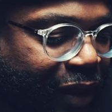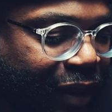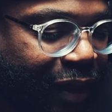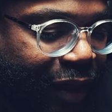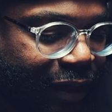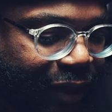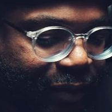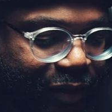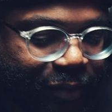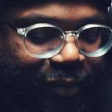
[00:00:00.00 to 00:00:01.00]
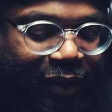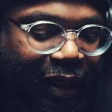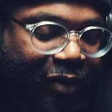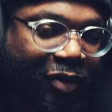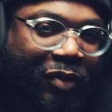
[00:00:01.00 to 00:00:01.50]
yeah, dope. Shout
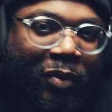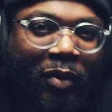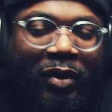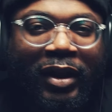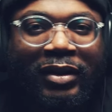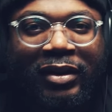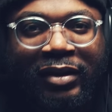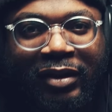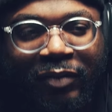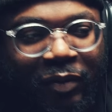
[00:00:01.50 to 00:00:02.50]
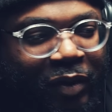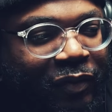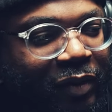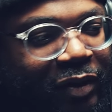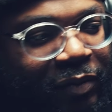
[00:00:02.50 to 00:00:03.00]
out to the supporter that sent in the
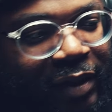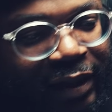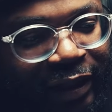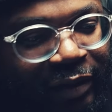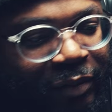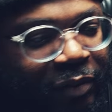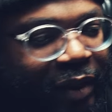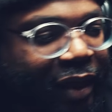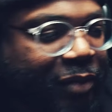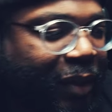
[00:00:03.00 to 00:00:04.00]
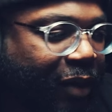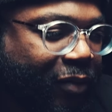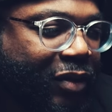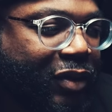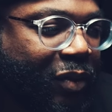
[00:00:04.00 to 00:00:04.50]
request for this one. Thank you. You guys power
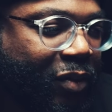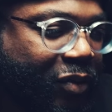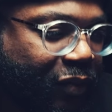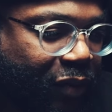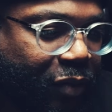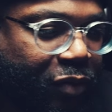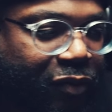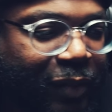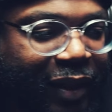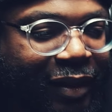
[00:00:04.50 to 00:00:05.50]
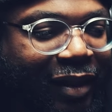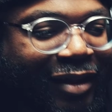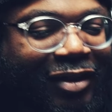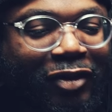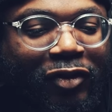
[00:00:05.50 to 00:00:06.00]
the show. Those of you who spin
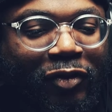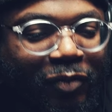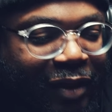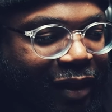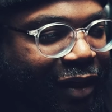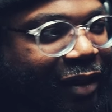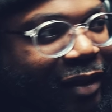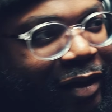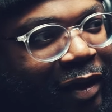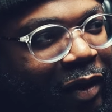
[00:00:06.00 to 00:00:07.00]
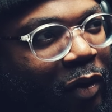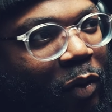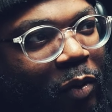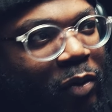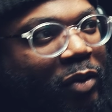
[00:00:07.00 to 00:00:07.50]
Skrilla,
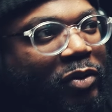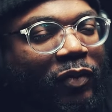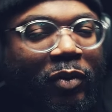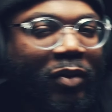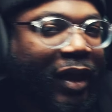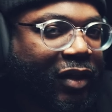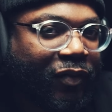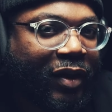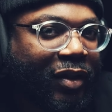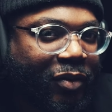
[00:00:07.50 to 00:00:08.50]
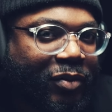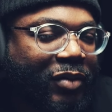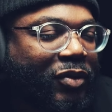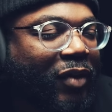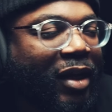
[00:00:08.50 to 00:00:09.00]
or those of you who like the video,
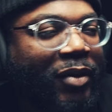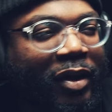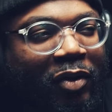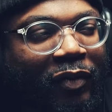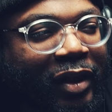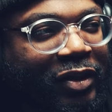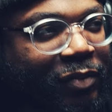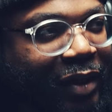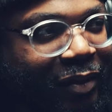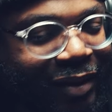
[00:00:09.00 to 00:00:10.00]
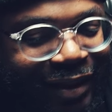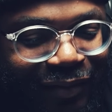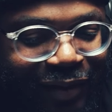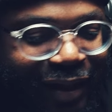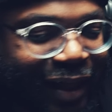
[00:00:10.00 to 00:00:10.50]
subscribe, hit a notification bell,
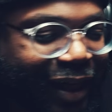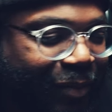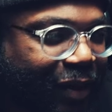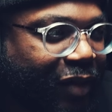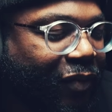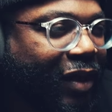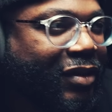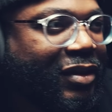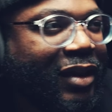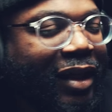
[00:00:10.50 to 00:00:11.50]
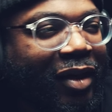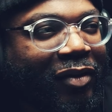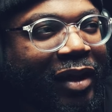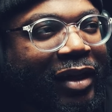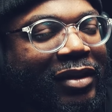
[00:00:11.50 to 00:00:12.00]
leave a comment of what I should check out
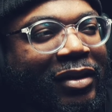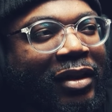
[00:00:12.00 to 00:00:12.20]
next